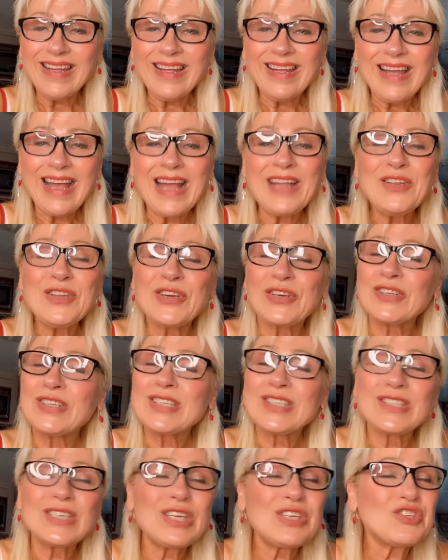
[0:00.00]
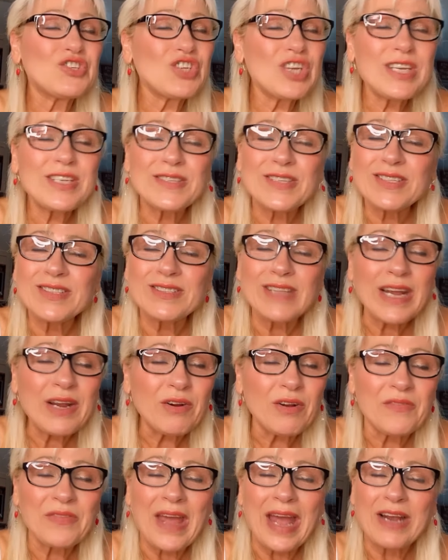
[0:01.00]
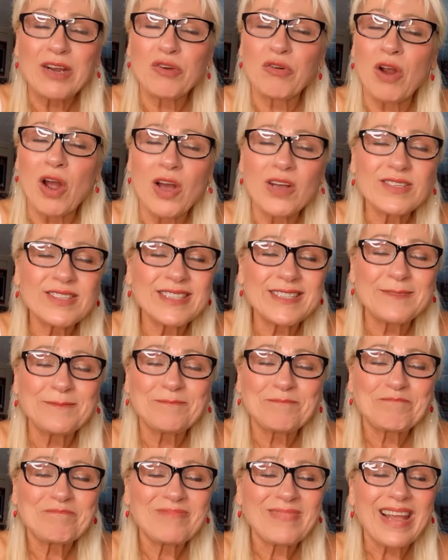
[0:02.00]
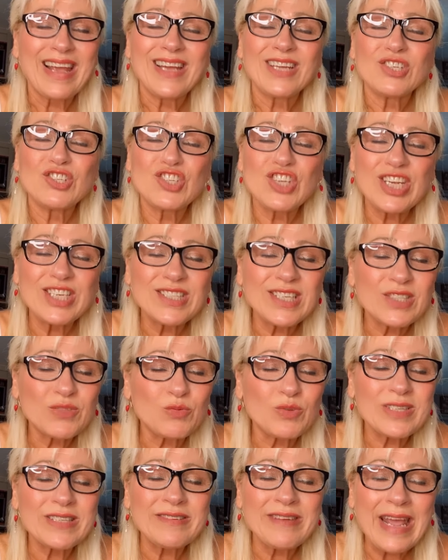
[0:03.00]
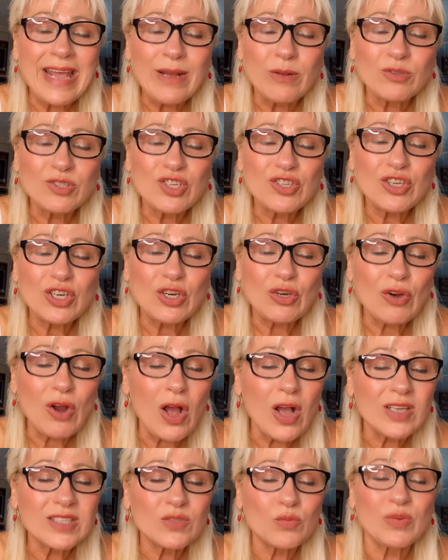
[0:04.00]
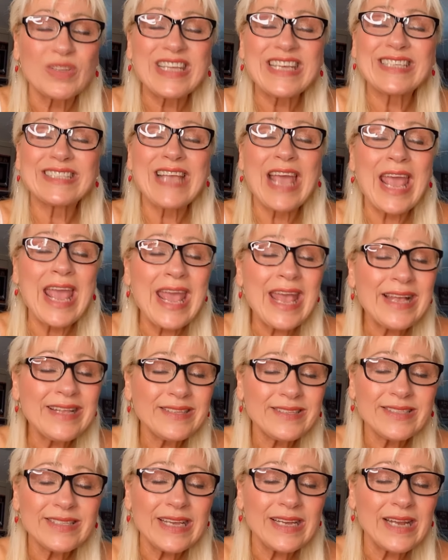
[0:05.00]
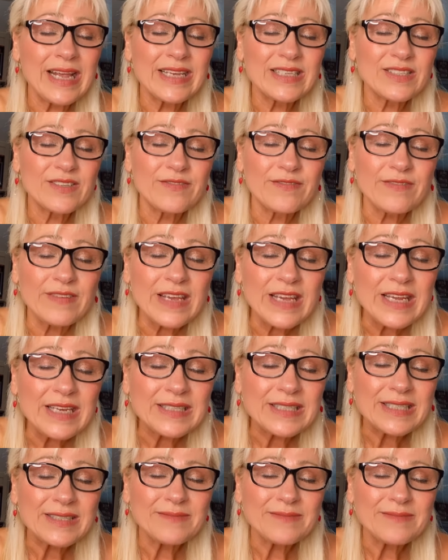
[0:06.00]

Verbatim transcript: And you're going to see Jesus there on that cross. Jesus was nailed to the cross with his hands and his feet,